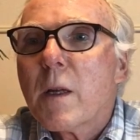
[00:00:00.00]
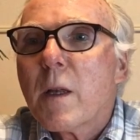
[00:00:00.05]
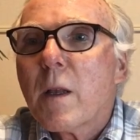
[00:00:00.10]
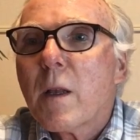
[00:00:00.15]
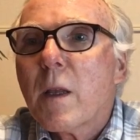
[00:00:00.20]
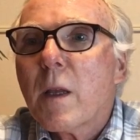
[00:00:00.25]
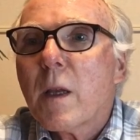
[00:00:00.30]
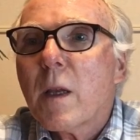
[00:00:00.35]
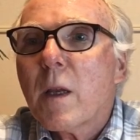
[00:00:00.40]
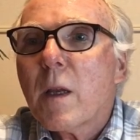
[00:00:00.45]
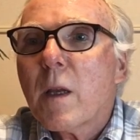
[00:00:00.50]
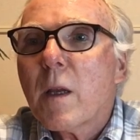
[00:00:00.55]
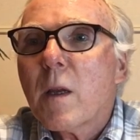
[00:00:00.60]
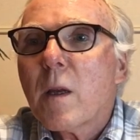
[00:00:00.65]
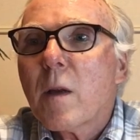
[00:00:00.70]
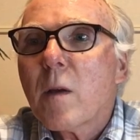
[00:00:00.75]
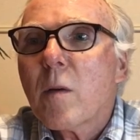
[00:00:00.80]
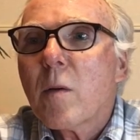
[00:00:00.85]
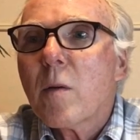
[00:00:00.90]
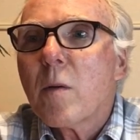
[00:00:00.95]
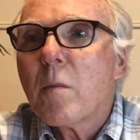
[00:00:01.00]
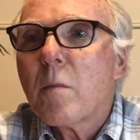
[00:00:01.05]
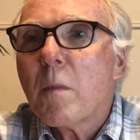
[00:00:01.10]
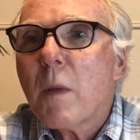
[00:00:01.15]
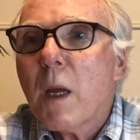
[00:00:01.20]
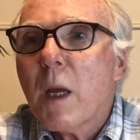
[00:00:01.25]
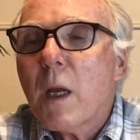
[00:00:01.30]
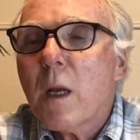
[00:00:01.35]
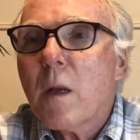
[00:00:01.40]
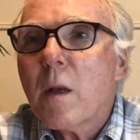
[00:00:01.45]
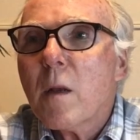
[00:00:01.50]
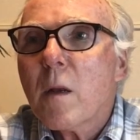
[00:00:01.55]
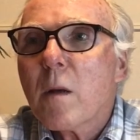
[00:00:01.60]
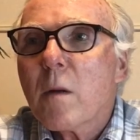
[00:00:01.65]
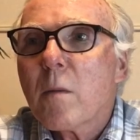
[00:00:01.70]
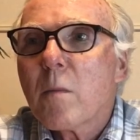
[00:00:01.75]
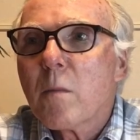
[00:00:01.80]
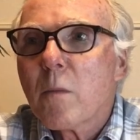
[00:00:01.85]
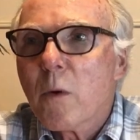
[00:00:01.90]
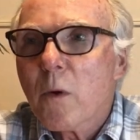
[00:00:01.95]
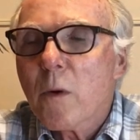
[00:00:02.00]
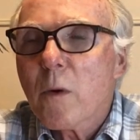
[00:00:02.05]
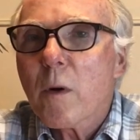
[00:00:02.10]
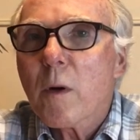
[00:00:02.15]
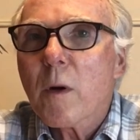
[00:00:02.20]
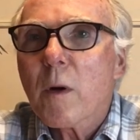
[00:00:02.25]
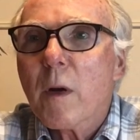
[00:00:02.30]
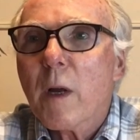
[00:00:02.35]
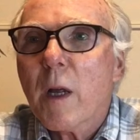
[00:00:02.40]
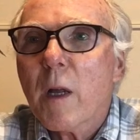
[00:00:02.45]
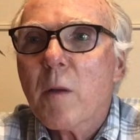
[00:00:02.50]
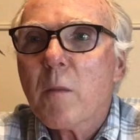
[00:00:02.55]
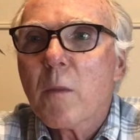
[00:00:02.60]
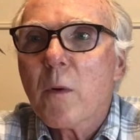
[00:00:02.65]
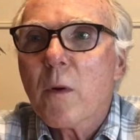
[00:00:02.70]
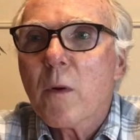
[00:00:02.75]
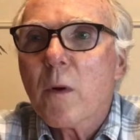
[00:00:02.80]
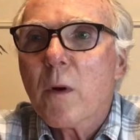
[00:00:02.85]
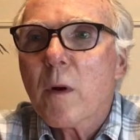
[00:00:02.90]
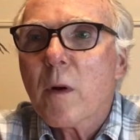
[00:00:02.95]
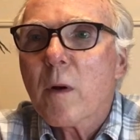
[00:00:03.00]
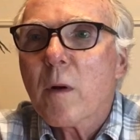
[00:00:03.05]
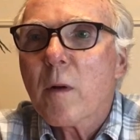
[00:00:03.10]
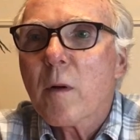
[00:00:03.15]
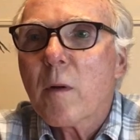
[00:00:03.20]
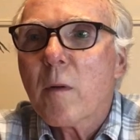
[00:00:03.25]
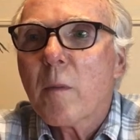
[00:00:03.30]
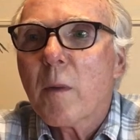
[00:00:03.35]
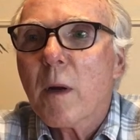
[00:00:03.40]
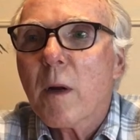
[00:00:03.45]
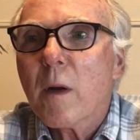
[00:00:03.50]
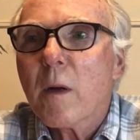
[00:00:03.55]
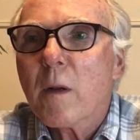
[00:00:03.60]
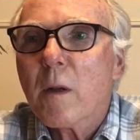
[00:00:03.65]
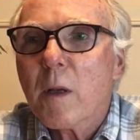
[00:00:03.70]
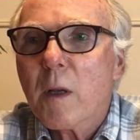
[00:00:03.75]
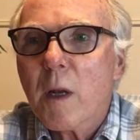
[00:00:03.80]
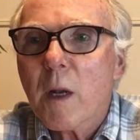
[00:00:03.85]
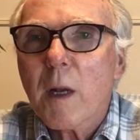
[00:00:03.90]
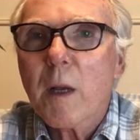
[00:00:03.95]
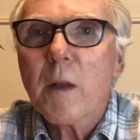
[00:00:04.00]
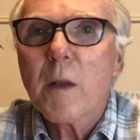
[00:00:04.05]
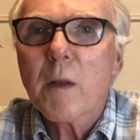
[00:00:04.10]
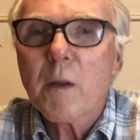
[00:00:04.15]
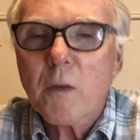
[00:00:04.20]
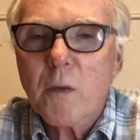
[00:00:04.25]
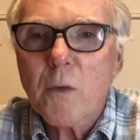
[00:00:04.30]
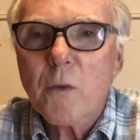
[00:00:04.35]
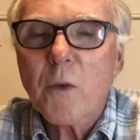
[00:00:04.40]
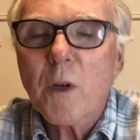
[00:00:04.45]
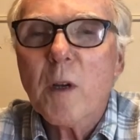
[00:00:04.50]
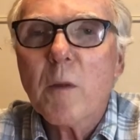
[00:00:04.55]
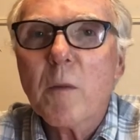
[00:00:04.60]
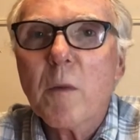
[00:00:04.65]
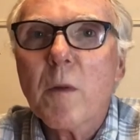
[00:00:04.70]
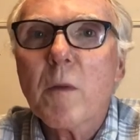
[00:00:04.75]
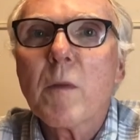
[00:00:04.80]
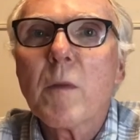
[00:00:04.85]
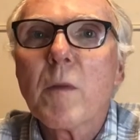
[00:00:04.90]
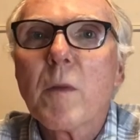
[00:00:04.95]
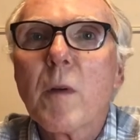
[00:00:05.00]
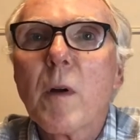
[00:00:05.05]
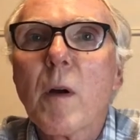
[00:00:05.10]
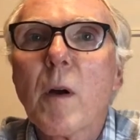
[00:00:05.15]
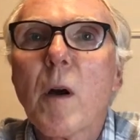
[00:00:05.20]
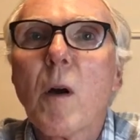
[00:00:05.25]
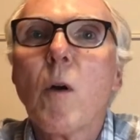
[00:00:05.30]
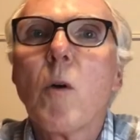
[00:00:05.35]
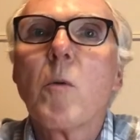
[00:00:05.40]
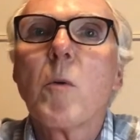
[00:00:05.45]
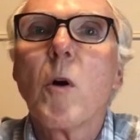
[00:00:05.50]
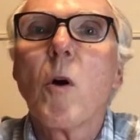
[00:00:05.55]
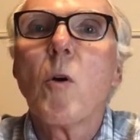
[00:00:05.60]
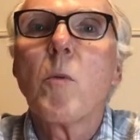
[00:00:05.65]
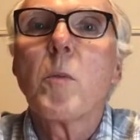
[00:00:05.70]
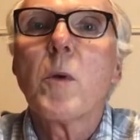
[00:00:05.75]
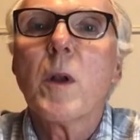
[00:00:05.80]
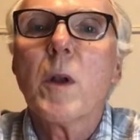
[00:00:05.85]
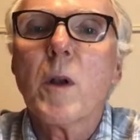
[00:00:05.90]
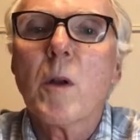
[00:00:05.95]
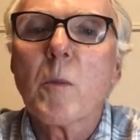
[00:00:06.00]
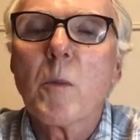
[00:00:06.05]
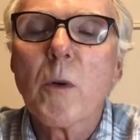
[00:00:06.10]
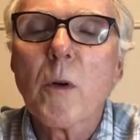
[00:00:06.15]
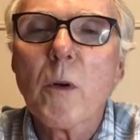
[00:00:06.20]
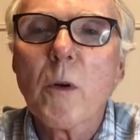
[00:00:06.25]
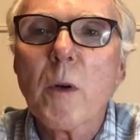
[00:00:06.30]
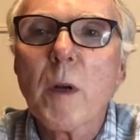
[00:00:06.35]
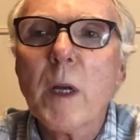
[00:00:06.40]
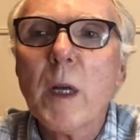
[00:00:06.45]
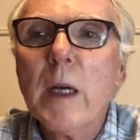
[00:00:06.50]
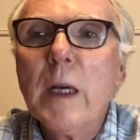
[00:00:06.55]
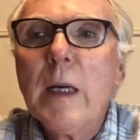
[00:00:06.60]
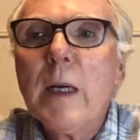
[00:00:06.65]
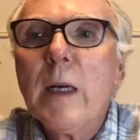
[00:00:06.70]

the main brewer, head brewer, apparently had this dream of opening a brewery.